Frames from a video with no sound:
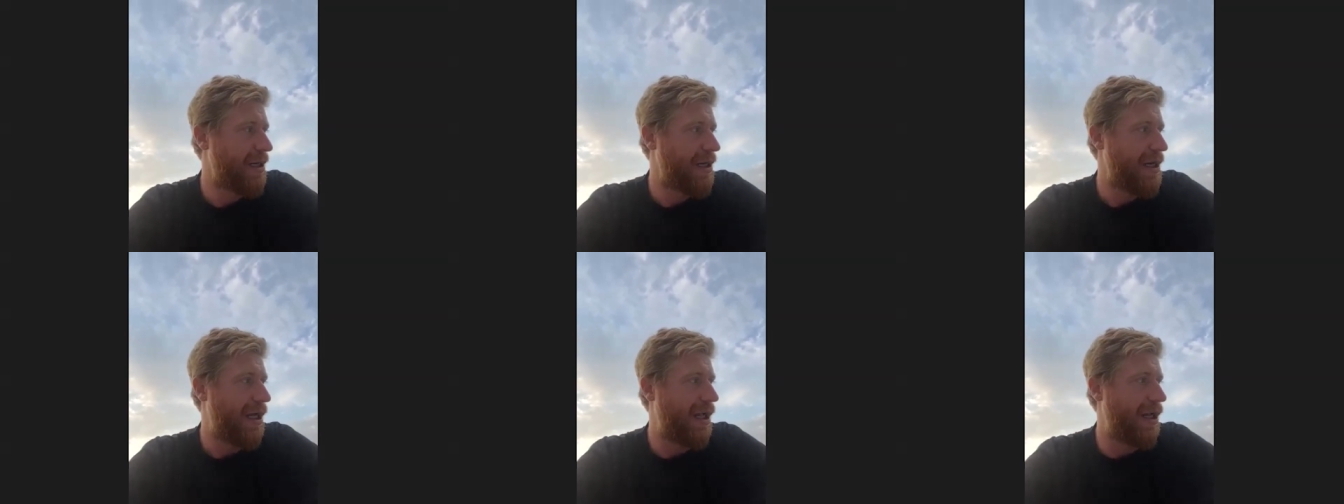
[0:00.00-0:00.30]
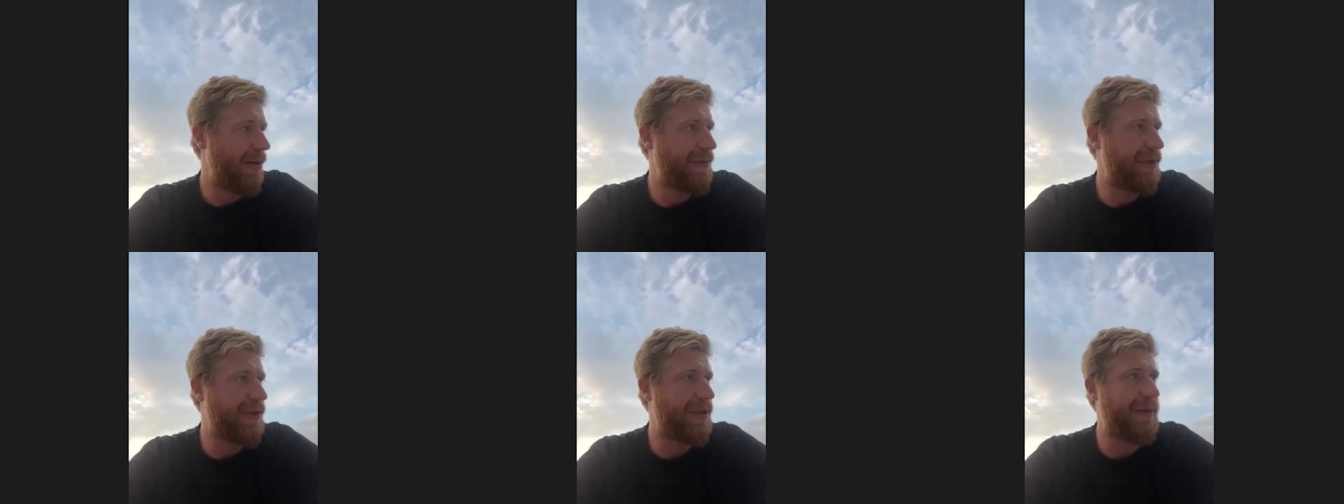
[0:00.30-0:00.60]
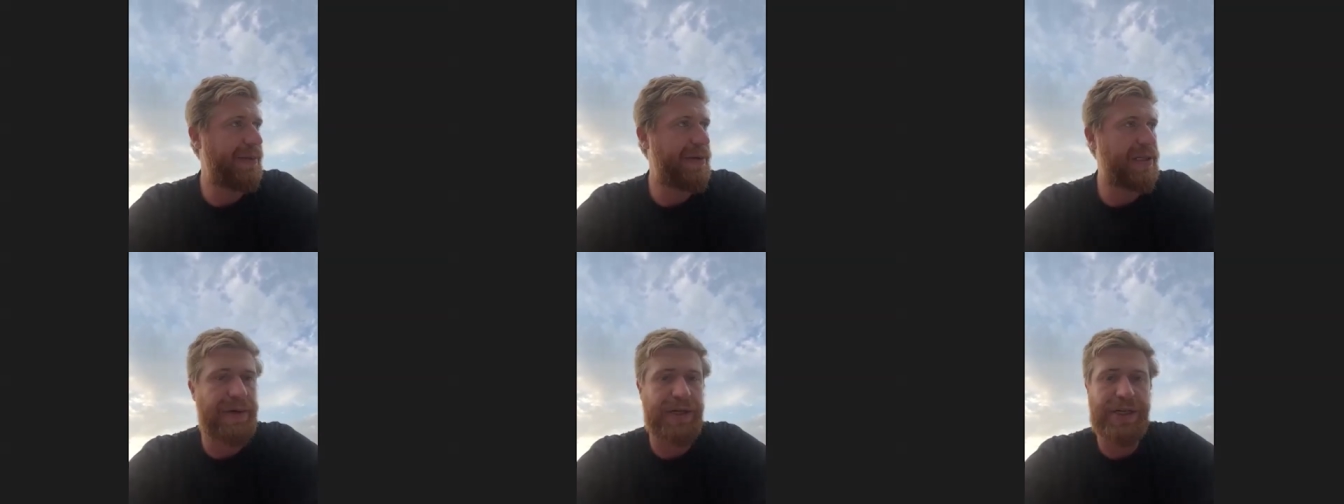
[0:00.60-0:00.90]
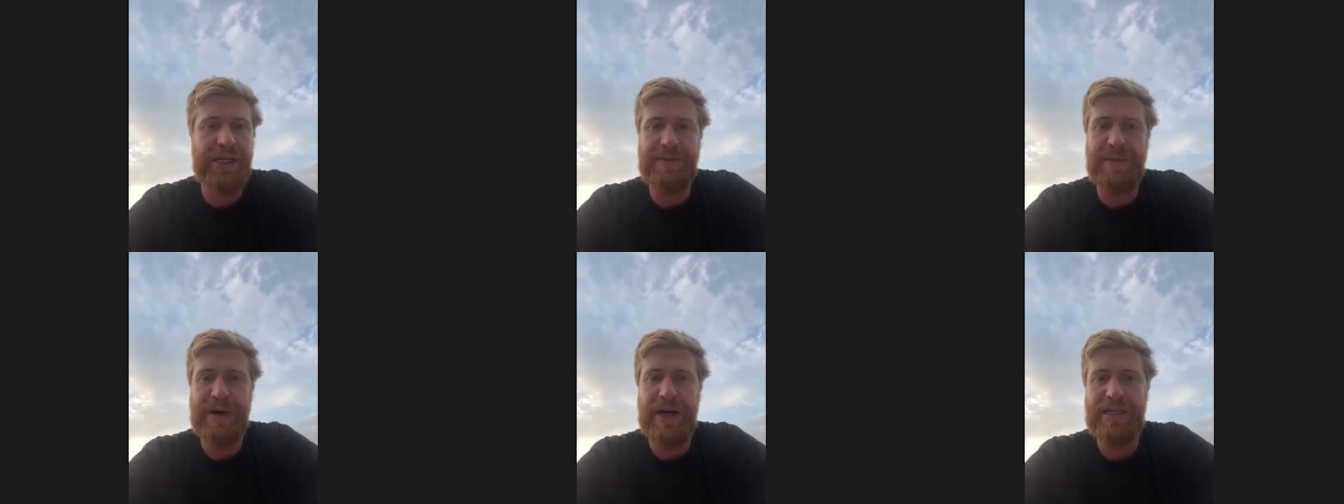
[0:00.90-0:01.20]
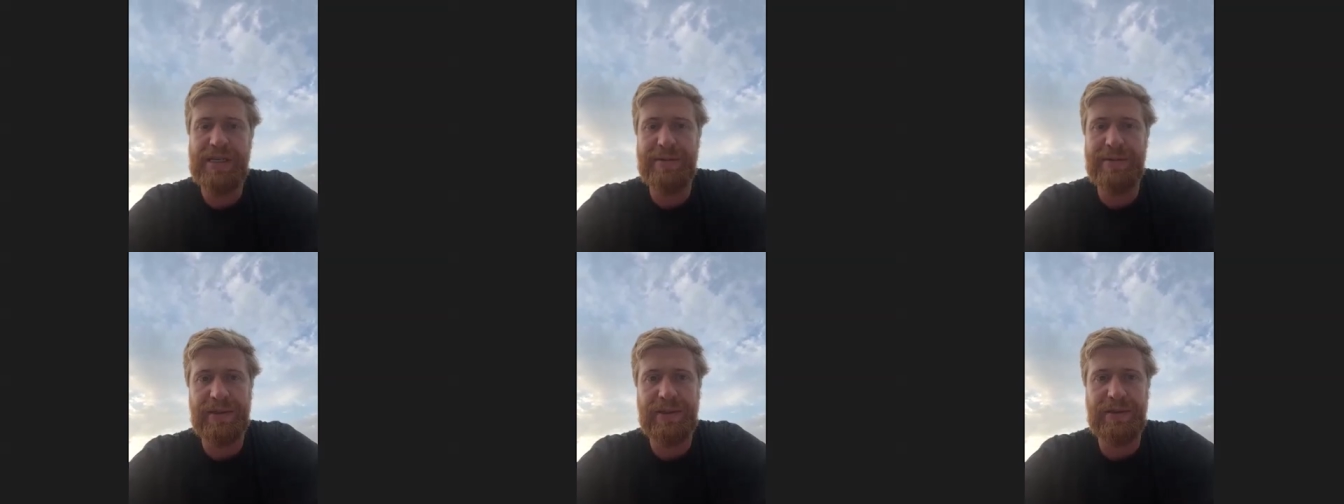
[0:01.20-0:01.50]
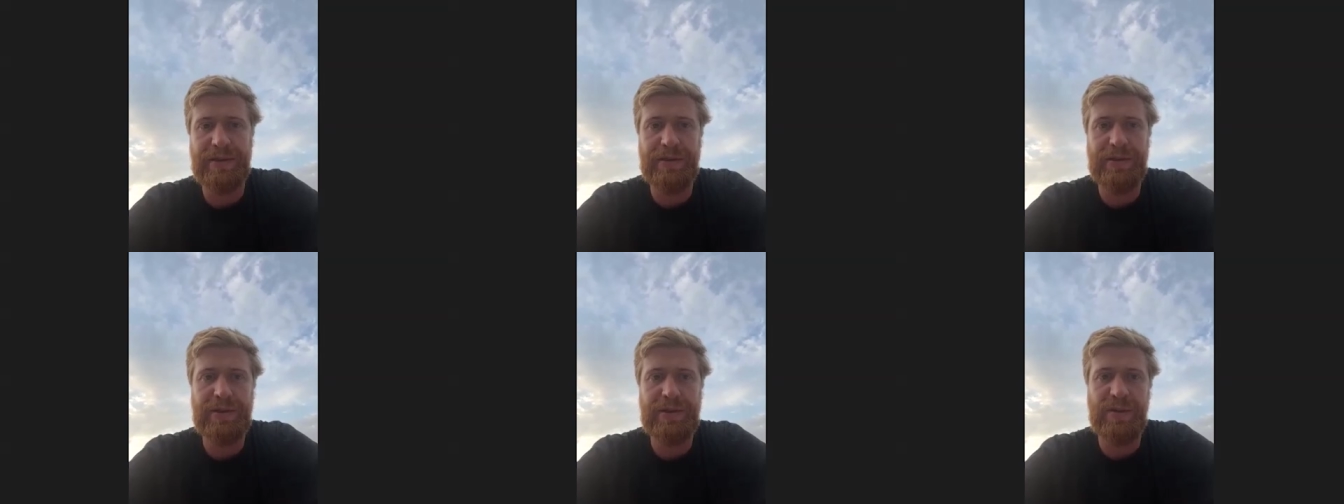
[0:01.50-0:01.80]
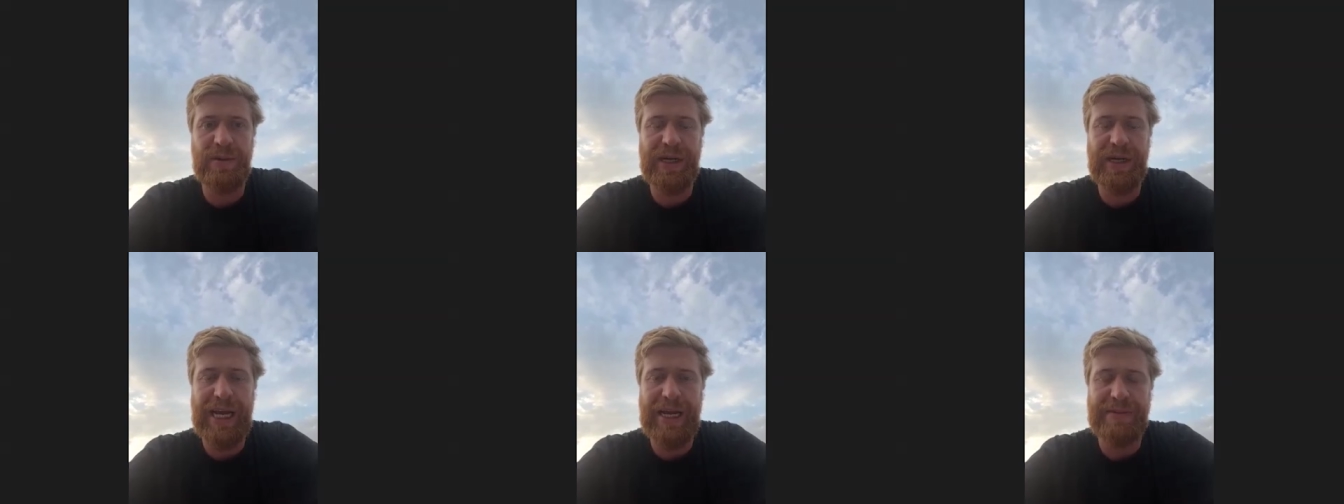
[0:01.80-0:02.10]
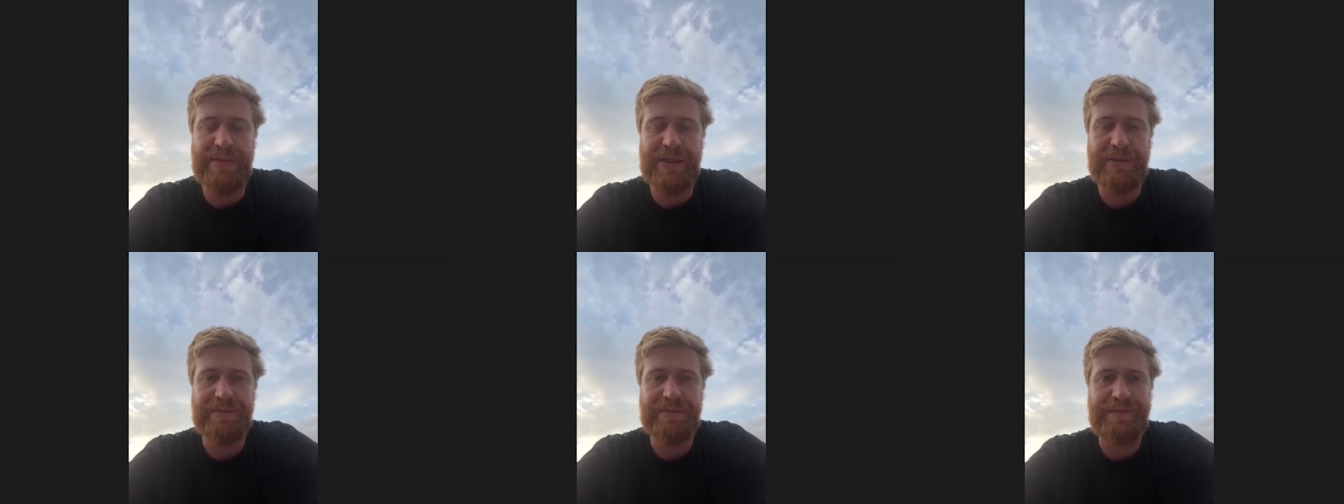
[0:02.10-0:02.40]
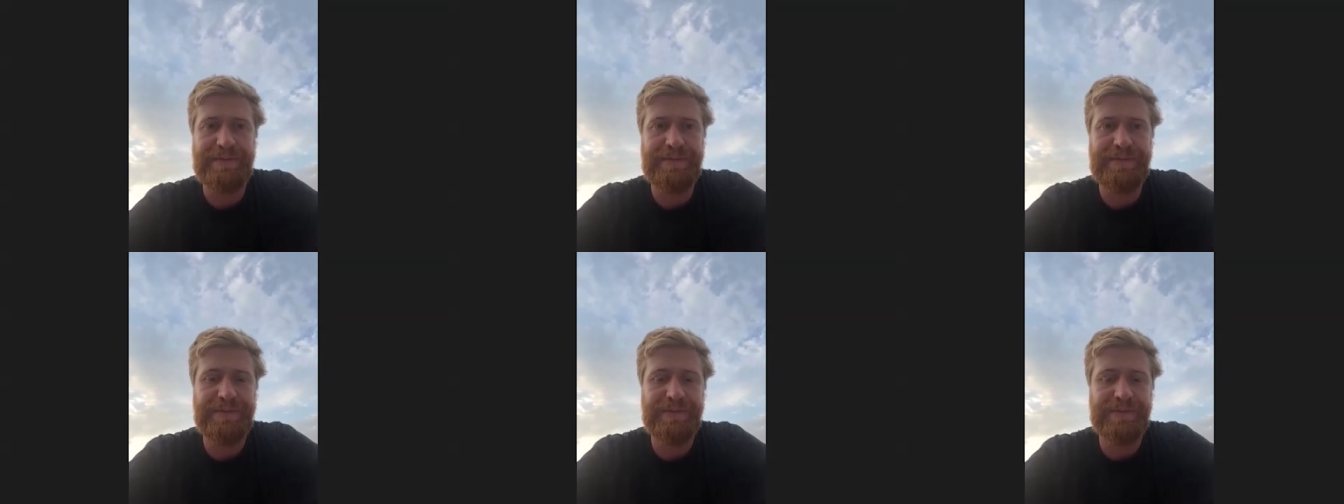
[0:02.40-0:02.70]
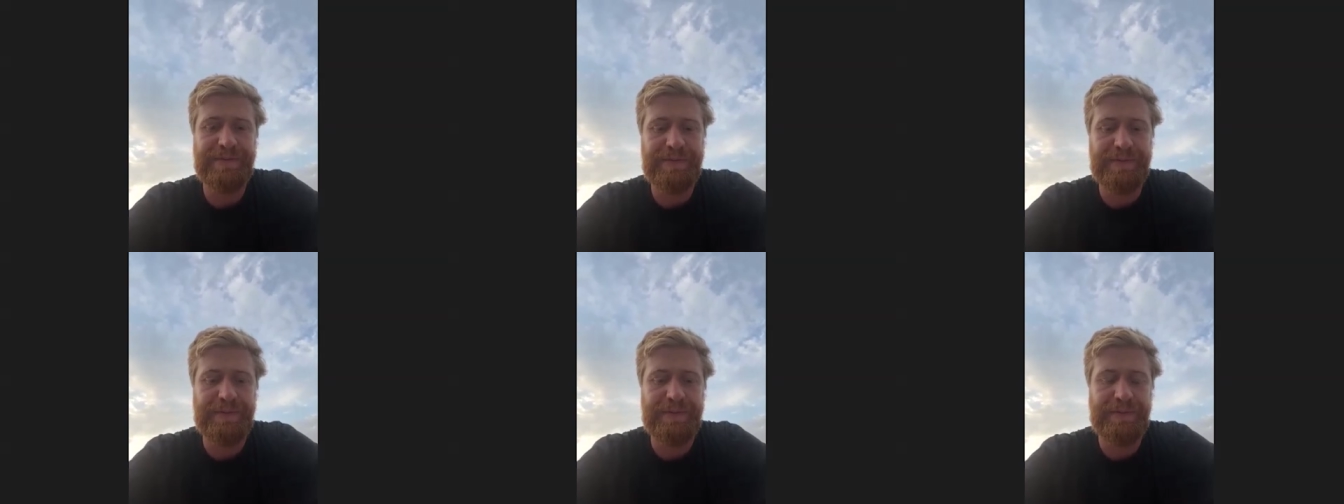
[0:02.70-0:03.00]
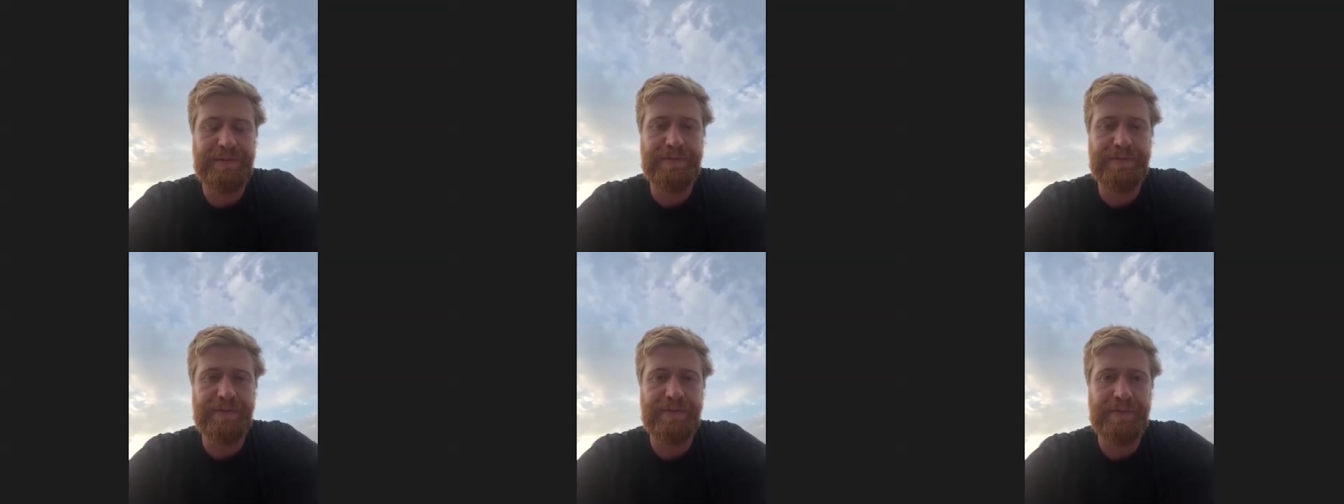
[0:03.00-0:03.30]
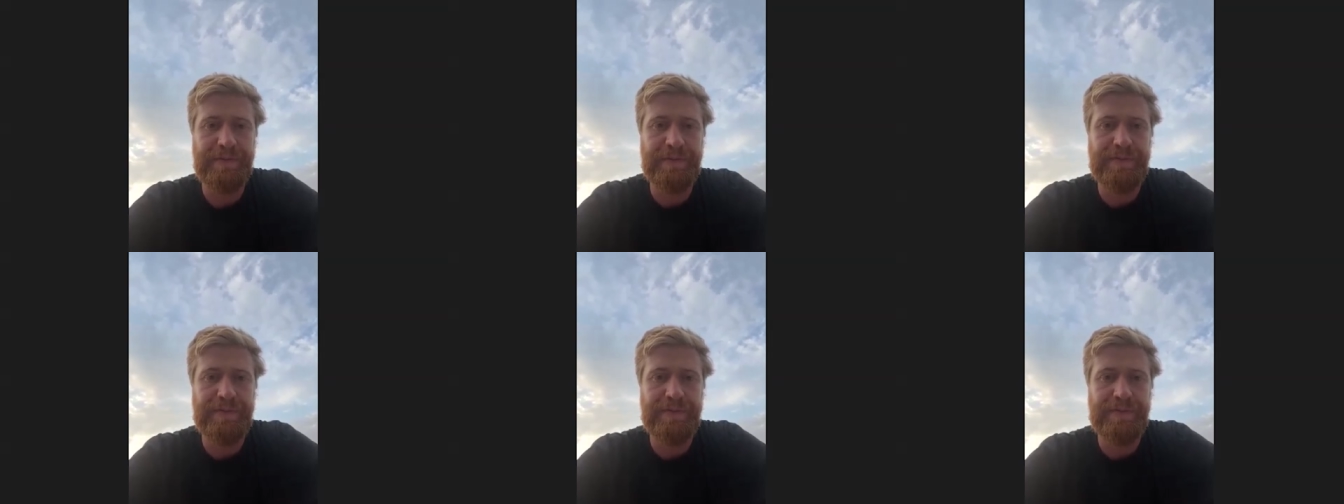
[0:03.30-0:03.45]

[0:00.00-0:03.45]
help the team as much as possible to to win games. Thank you.